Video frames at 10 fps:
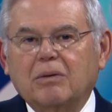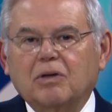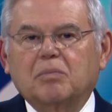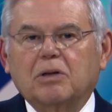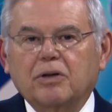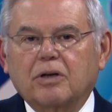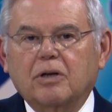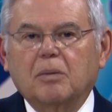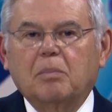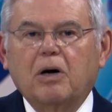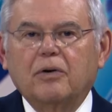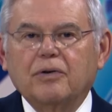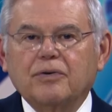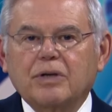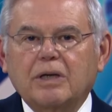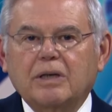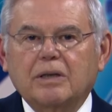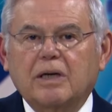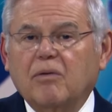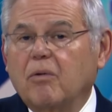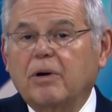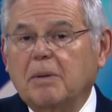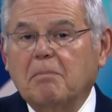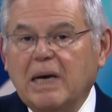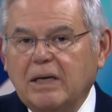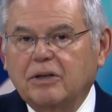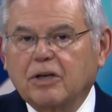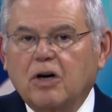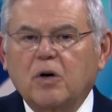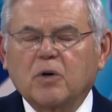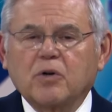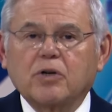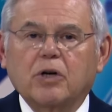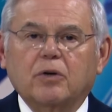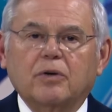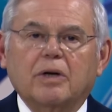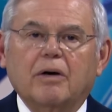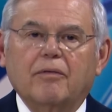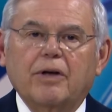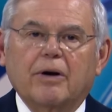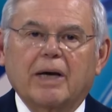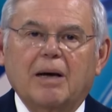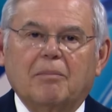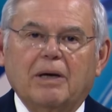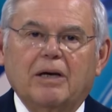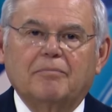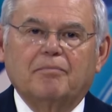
with political opponents that have already made it the cornerstone of their campaign.